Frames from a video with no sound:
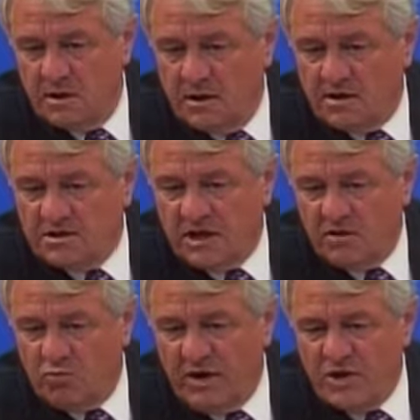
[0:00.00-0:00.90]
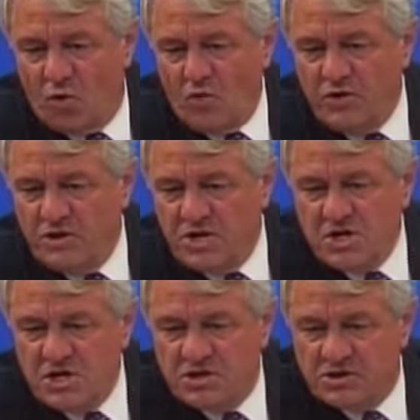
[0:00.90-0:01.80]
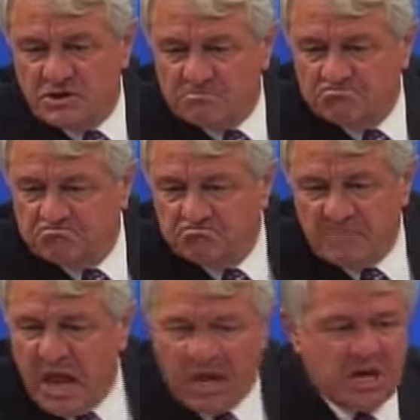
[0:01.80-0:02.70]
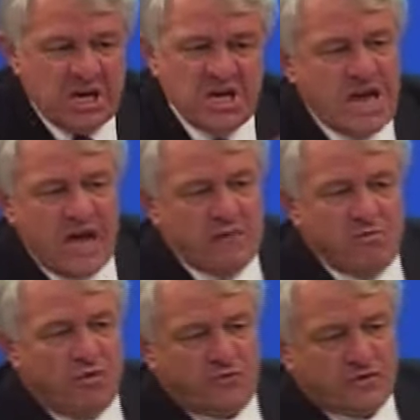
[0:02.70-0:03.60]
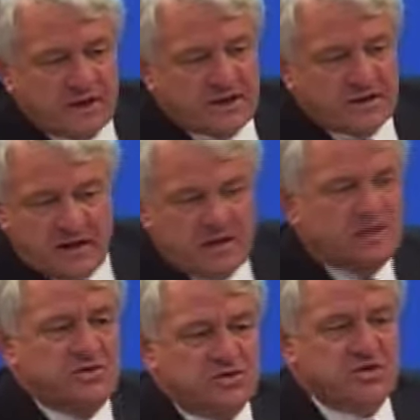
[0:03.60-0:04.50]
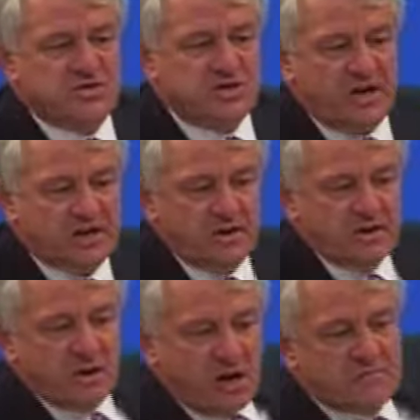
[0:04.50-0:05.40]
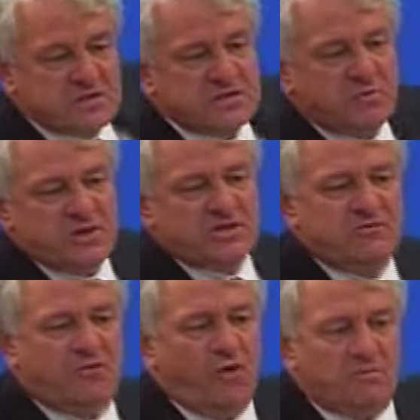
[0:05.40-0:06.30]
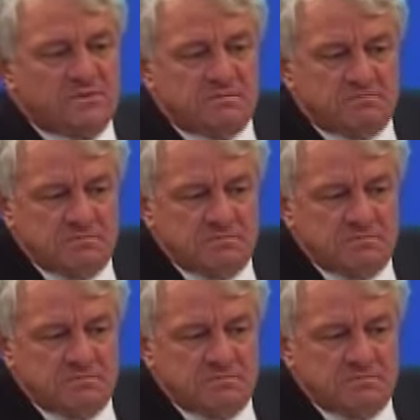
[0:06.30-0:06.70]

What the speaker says: He said, we don't need a key anymore for data. Data is just data, and it comes in spreadsheet forms.